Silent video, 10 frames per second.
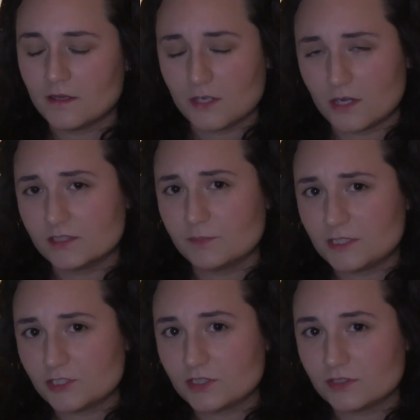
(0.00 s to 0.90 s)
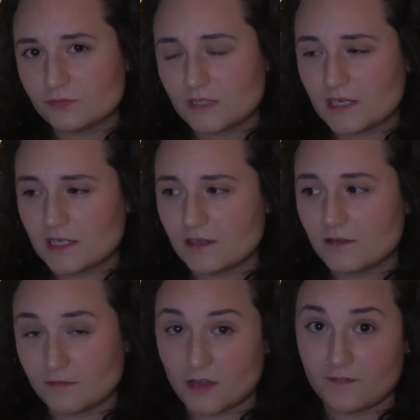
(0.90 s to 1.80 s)
you know, speech that's really
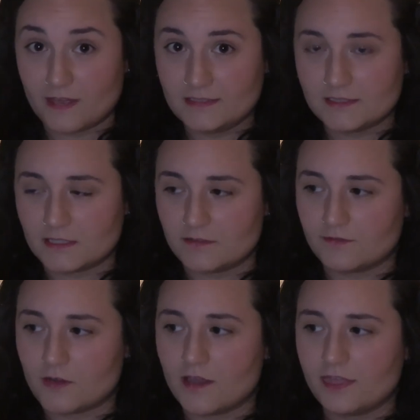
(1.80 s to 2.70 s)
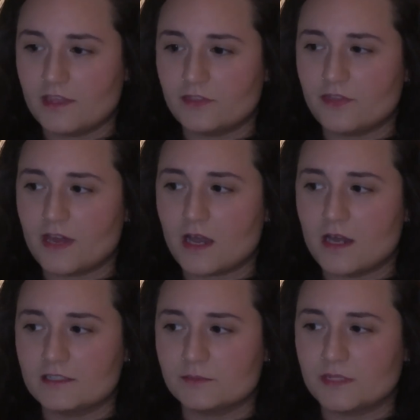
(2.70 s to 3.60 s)
offensive, I think that
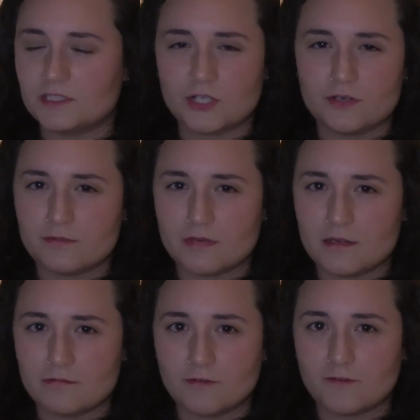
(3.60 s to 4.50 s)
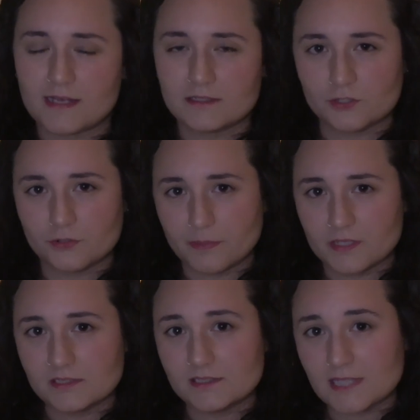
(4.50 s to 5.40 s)
kind of speech only really reflects on the
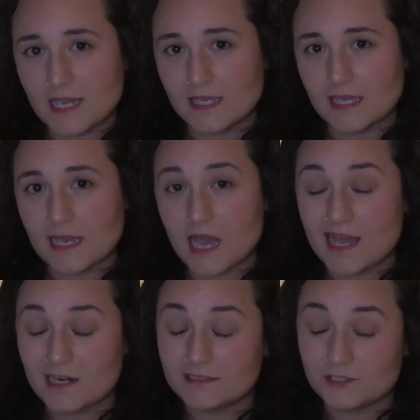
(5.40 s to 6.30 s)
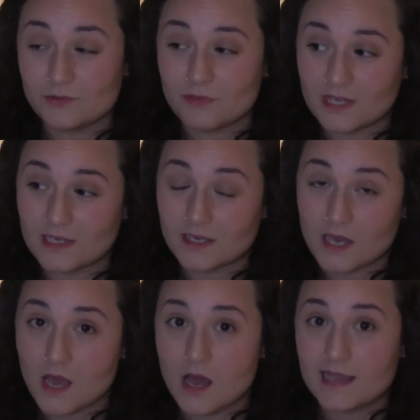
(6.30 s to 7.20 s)
person saying it. And I do think
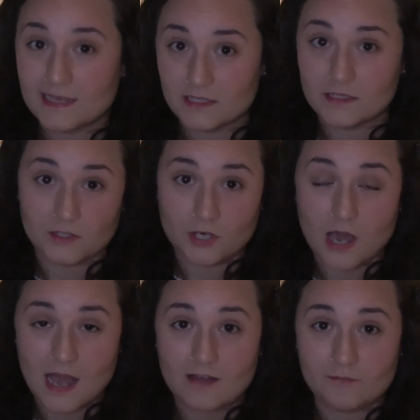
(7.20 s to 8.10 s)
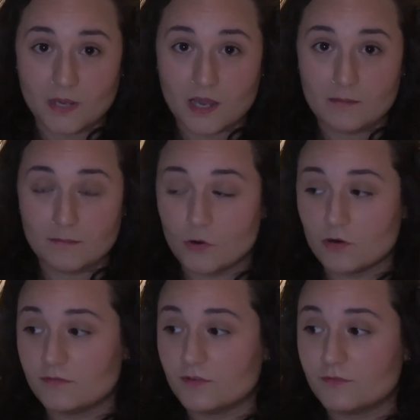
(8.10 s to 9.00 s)
you know, I have become
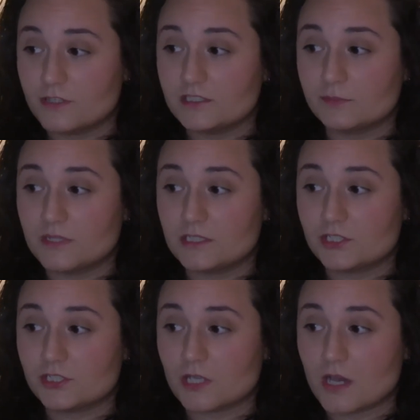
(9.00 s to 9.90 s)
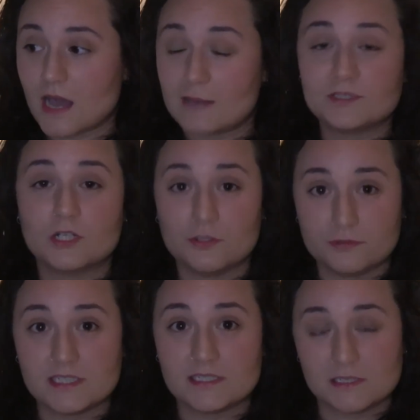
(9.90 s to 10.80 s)
more of a free speech
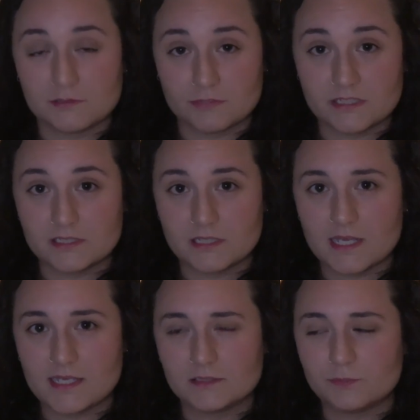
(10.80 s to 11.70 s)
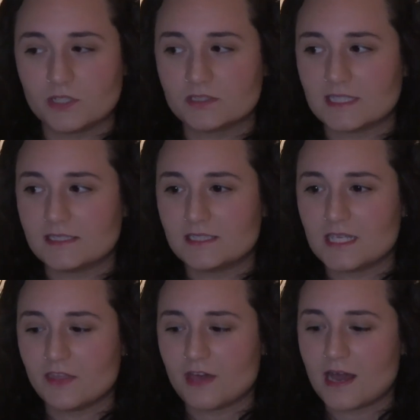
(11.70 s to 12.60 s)
absolutist in recent years, because I
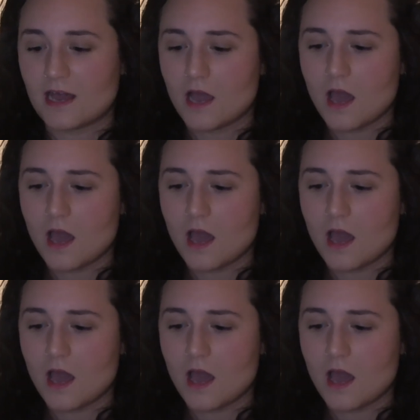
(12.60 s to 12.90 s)
see that